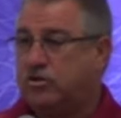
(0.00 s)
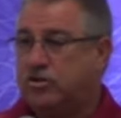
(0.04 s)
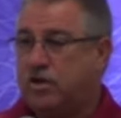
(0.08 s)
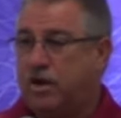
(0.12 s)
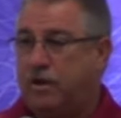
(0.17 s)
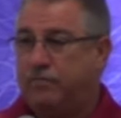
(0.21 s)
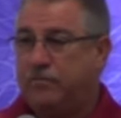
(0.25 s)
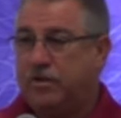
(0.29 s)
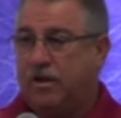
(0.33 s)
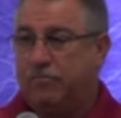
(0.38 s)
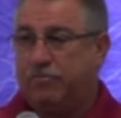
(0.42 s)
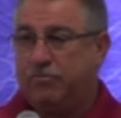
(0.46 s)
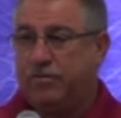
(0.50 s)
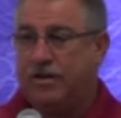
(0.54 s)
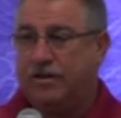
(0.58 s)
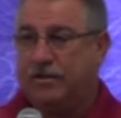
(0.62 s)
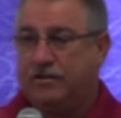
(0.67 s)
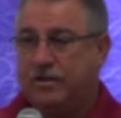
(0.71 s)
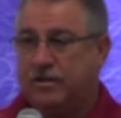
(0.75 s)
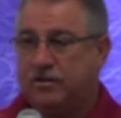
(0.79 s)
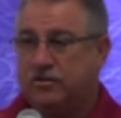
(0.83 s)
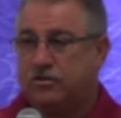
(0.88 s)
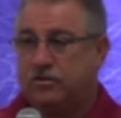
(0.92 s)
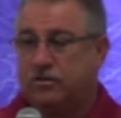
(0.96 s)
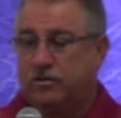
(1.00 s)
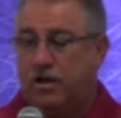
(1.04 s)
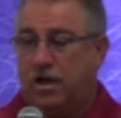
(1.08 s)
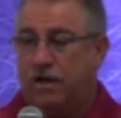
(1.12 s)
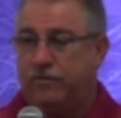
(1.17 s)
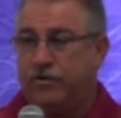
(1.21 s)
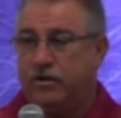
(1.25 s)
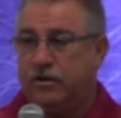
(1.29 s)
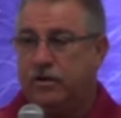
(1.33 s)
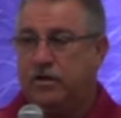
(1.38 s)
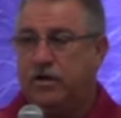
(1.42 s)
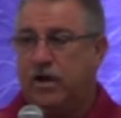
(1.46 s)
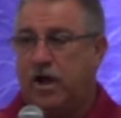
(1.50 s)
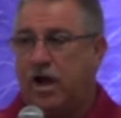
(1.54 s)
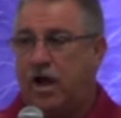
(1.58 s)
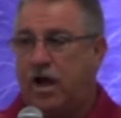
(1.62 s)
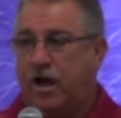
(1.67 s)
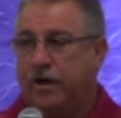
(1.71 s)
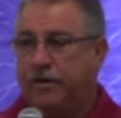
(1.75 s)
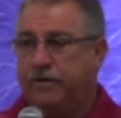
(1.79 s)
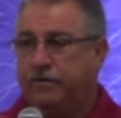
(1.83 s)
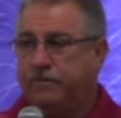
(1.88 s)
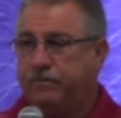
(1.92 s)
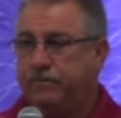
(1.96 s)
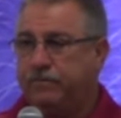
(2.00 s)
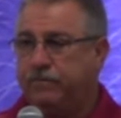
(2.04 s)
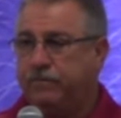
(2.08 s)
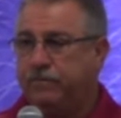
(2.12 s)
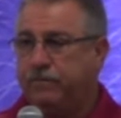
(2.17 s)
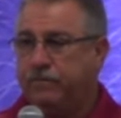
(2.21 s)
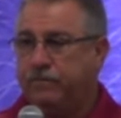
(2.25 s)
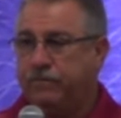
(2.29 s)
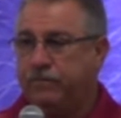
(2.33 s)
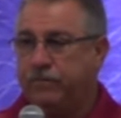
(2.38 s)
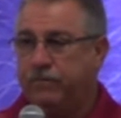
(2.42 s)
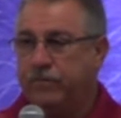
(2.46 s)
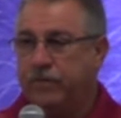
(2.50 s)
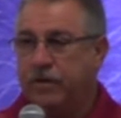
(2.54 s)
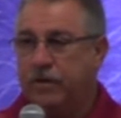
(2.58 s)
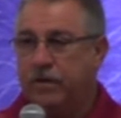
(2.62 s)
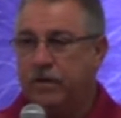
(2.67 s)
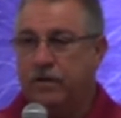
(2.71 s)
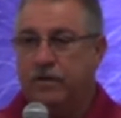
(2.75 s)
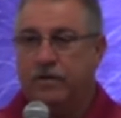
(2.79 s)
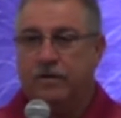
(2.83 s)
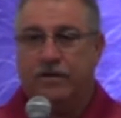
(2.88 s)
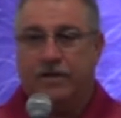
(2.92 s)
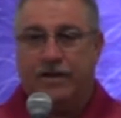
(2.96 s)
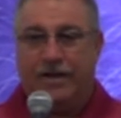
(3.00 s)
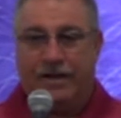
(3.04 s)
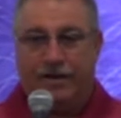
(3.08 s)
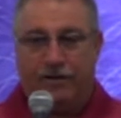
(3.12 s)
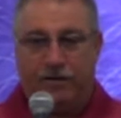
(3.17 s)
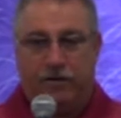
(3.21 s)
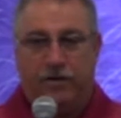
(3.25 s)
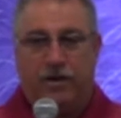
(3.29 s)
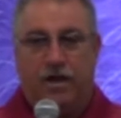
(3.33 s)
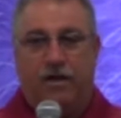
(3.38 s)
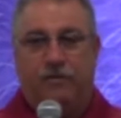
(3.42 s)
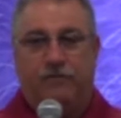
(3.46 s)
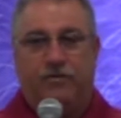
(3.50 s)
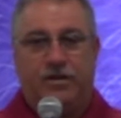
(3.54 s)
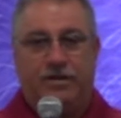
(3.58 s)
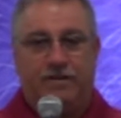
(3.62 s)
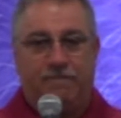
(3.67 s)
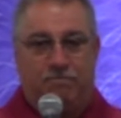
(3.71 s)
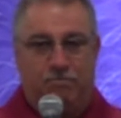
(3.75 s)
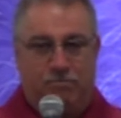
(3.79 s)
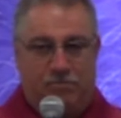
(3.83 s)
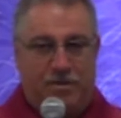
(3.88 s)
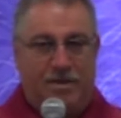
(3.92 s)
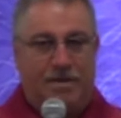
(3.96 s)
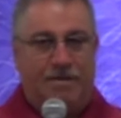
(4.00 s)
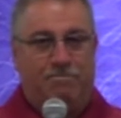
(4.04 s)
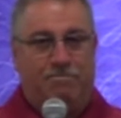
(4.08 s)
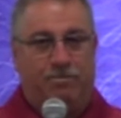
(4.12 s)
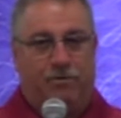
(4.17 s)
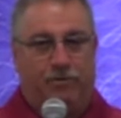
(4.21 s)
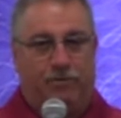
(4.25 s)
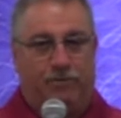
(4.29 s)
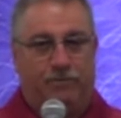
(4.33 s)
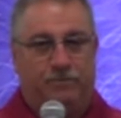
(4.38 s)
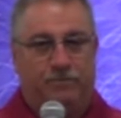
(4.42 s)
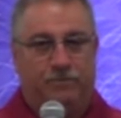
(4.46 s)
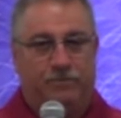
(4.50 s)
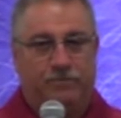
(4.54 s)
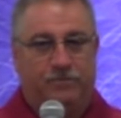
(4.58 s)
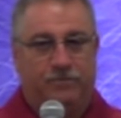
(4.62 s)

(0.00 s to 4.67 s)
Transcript: are summed up like this: loving God and loving people.